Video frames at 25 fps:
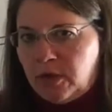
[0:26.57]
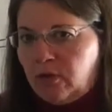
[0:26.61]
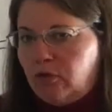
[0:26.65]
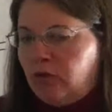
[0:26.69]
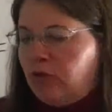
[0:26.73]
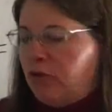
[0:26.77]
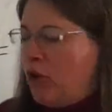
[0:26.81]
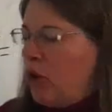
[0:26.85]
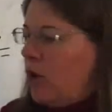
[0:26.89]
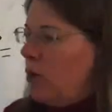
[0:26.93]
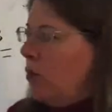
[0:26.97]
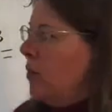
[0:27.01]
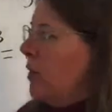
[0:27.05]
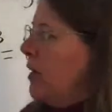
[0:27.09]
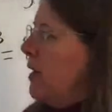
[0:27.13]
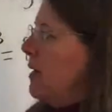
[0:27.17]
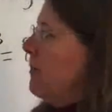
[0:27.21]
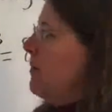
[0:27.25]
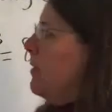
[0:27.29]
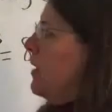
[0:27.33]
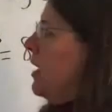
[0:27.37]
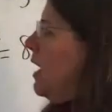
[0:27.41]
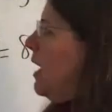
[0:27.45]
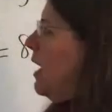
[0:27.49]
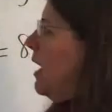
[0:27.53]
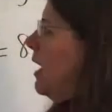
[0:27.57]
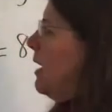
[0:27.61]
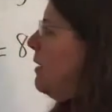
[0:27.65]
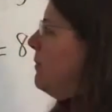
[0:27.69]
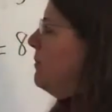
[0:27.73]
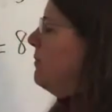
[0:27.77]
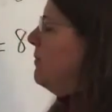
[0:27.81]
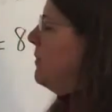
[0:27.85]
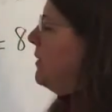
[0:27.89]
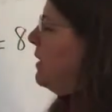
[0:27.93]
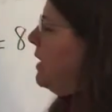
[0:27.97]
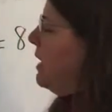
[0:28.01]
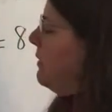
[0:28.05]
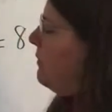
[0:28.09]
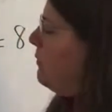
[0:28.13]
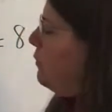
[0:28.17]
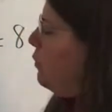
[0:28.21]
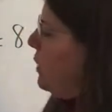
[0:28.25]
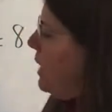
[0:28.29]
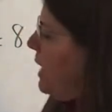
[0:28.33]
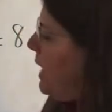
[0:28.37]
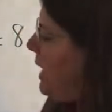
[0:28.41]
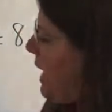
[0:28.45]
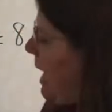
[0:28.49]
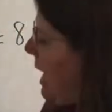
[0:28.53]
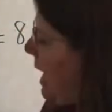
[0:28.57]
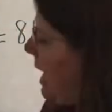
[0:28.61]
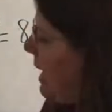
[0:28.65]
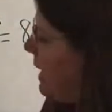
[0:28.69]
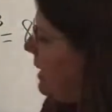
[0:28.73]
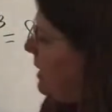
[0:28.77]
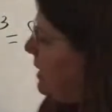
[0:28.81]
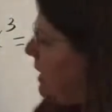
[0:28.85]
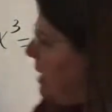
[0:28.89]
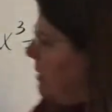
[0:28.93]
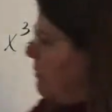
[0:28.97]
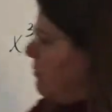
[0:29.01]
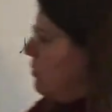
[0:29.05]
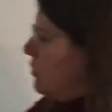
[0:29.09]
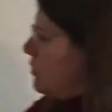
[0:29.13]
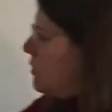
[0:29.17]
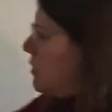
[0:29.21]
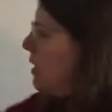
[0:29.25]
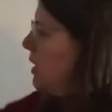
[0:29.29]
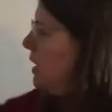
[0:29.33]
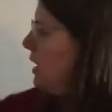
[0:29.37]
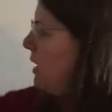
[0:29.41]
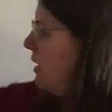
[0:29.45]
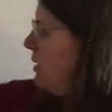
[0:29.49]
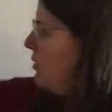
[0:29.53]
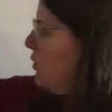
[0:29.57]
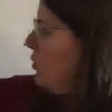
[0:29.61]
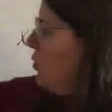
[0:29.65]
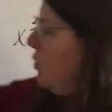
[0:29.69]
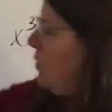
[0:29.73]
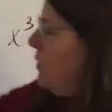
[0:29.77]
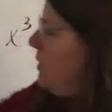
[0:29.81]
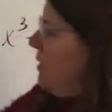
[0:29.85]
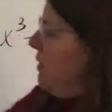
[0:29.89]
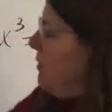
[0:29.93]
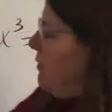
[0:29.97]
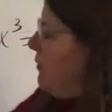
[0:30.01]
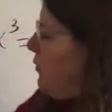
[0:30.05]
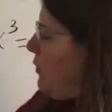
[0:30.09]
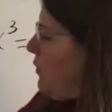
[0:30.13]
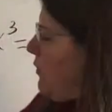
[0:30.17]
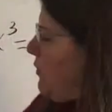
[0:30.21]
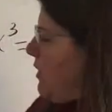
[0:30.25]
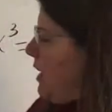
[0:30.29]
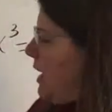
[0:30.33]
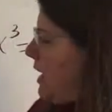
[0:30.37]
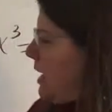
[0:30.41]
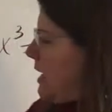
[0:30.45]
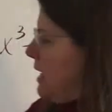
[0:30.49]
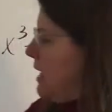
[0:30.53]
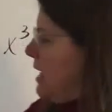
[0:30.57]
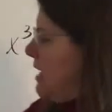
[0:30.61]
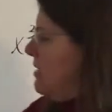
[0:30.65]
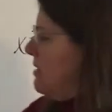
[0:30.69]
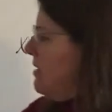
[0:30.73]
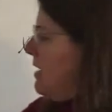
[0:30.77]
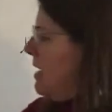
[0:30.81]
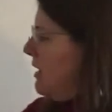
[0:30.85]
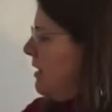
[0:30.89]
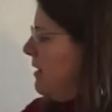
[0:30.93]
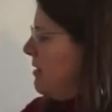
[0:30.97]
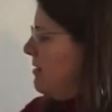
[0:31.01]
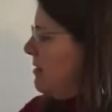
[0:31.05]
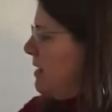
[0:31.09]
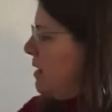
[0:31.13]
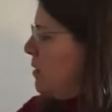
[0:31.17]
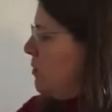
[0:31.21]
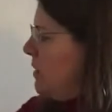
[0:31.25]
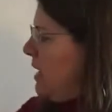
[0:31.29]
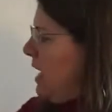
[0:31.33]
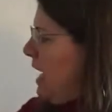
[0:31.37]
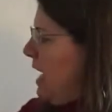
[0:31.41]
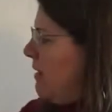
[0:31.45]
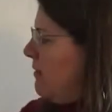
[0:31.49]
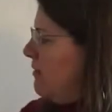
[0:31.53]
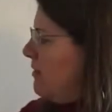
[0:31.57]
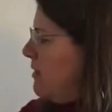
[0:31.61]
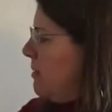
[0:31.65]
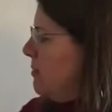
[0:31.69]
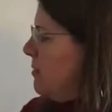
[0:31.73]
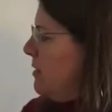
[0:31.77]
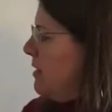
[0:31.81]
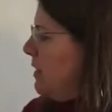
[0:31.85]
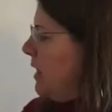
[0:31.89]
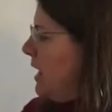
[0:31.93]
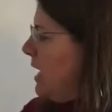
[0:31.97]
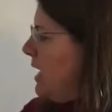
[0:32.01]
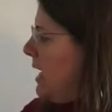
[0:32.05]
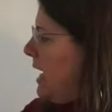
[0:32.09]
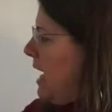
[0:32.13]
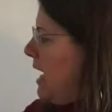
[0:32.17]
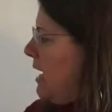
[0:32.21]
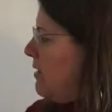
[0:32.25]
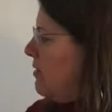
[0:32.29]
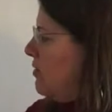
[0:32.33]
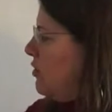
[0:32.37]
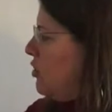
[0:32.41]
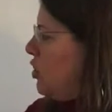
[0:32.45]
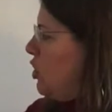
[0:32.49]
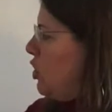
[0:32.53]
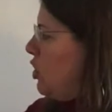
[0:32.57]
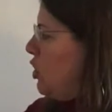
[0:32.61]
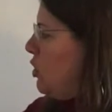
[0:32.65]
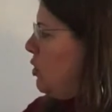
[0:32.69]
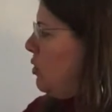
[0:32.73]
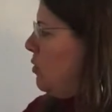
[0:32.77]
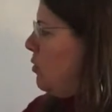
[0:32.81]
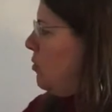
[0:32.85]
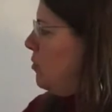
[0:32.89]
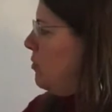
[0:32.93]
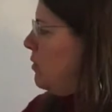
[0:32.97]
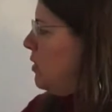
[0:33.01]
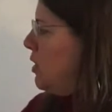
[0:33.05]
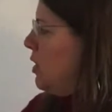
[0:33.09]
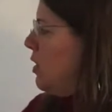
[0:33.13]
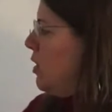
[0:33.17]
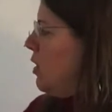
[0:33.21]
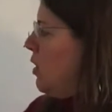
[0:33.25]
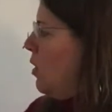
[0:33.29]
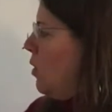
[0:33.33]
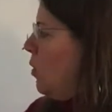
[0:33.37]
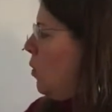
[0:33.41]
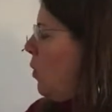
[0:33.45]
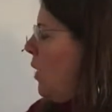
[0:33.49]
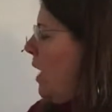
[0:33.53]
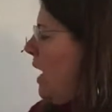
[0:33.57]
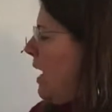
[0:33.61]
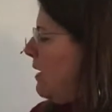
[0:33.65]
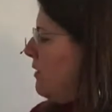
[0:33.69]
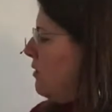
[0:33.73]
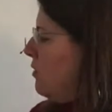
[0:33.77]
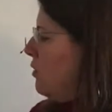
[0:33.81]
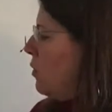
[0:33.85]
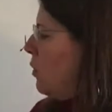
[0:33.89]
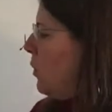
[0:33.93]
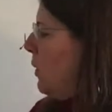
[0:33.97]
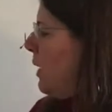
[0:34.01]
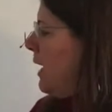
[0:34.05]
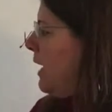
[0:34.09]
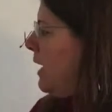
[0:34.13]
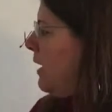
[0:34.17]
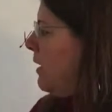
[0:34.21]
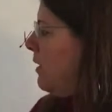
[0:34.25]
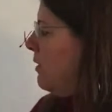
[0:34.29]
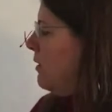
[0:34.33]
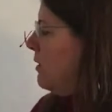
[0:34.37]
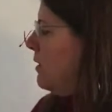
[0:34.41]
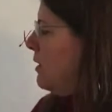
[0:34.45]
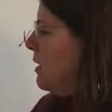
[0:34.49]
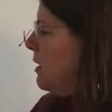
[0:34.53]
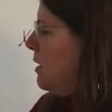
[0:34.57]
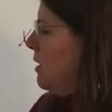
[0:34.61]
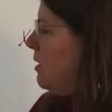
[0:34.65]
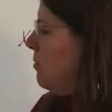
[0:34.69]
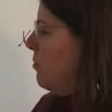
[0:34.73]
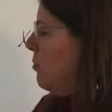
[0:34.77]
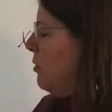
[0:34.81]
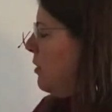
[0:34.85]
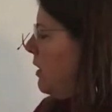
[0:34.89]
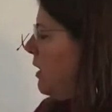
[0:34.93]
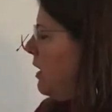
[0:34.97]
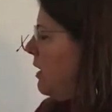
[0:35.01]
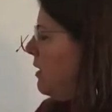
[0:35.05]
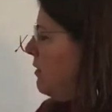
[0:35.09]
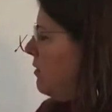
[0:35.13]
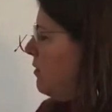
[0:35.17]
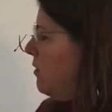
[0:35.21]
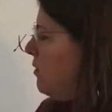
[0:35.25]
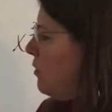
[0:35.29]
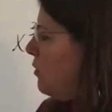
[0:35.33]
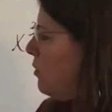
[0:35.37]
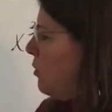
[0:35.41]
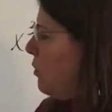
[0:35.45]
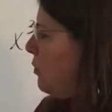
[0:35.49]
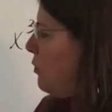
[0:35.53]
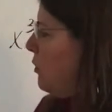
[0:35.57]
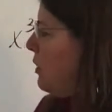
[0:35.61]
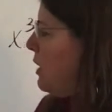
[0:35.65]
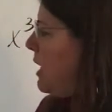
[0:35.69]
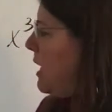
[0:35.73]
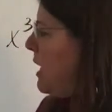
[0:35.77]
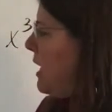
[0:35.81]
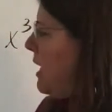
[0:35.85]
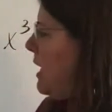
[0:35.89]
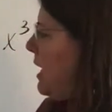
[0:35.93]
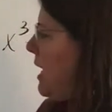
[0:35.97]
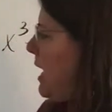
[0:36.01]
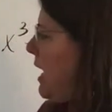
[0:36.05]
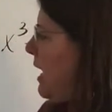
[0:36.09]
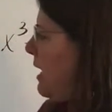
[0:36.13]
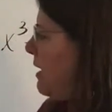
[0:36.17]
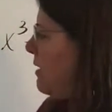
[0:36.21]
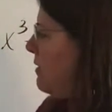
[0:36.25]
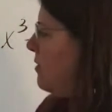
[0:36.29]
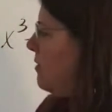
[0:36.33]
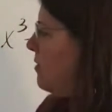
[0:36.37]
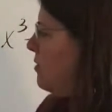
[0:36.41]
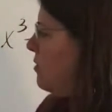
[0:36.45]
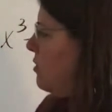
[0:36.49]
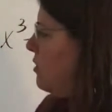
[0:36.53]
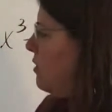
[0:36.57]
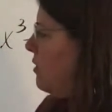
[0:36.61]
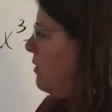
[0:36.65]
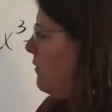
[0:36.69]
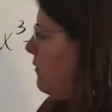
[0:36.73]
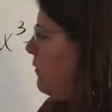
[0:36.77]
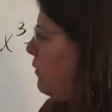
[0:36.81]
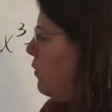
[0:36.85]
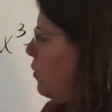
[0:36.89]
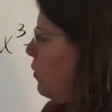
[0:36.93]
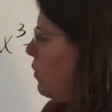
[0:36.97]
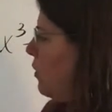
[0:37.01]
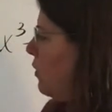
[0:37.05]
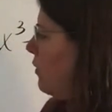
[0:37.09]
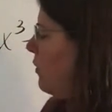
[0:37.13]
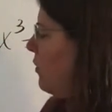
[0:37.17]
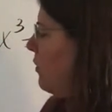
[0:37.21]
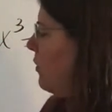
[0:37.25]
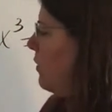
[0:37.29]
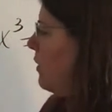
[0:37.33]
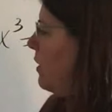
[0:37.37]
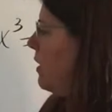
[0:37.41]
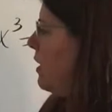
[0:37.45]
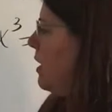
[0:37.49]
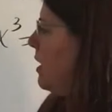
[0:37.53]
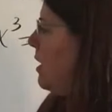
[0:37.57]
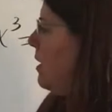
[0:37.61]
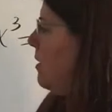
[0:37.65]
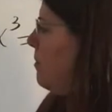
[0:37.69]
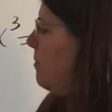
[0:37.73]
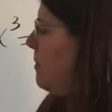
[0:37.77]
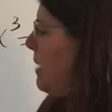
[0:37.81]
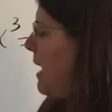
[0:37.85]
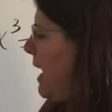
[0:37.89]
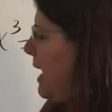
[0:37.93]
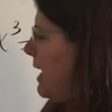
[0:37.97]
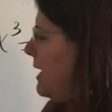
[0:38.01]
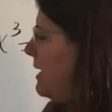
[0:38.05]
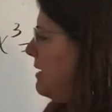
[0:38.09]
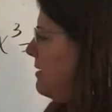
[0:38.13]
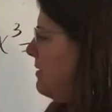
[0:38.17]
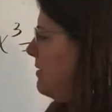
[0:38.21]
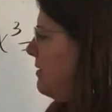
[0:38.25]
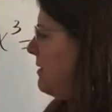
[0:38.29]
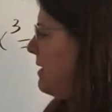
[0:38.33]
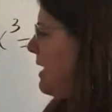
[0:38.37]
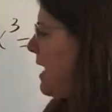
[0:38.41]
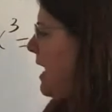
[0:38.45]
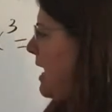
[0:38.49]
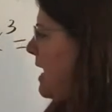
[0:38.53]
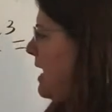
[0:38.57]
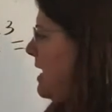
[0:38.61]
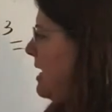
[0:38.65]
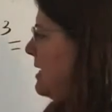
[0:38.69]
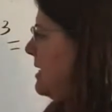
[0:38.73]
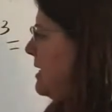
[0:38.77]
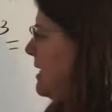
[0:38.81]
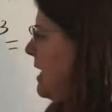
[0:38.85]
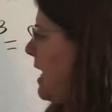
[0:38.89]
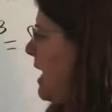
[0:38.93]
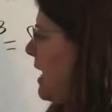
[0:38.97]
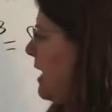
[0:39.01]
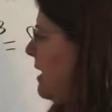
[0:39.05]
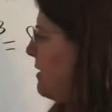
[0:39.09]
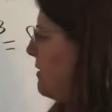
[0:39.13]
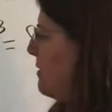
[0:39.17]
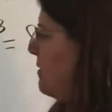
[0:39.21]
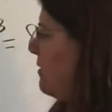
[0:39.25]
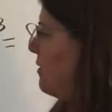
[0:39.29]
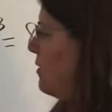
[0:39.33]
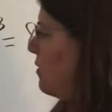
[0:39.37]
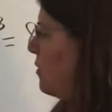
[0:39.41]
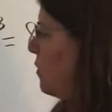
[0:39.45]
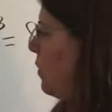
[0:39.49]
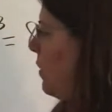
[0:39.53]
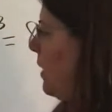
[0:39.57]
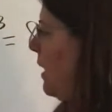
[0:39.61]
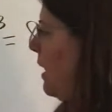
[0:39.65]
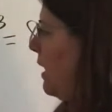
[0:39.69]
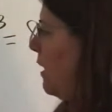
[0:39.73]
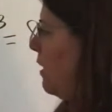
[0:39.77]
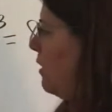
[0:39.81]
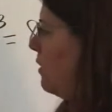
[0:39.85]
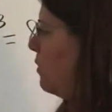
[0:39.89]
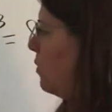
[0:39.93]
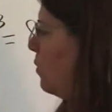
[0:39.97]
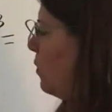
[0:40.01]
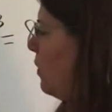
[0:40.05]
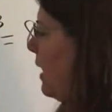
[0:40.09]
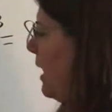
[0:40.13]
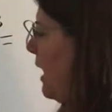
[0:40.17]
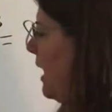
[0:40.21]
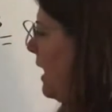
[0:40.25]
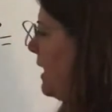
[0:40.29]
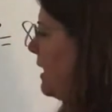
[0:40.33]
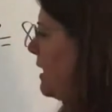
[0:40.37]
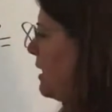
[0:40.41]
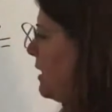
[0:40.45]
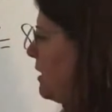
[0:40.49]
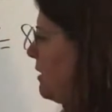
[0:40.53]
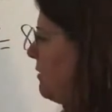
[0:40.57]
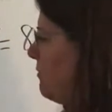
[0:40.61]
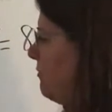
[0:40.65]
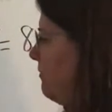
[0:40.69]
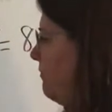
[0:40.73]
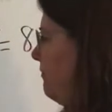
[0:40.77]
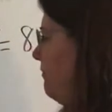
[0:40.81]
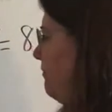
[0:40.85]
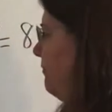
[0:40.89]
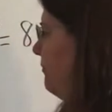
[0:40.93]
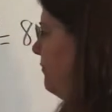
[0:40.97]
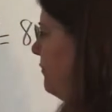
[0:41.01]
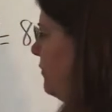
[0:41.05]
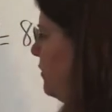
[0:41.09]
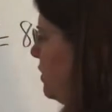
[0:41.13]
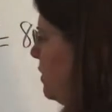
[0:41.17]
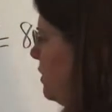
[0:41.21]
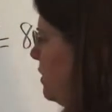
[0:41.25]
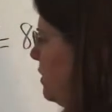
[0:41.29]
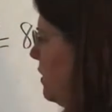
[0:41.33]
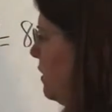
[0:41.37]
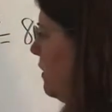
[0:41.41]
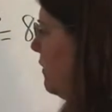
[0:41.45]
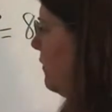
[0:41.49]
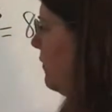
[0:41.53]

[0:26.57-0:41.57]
So if we had, I'm just going to ignore this for a second, and let's say we have something like x cubed y squared plus 3x to the fourth minus 8x squared y to the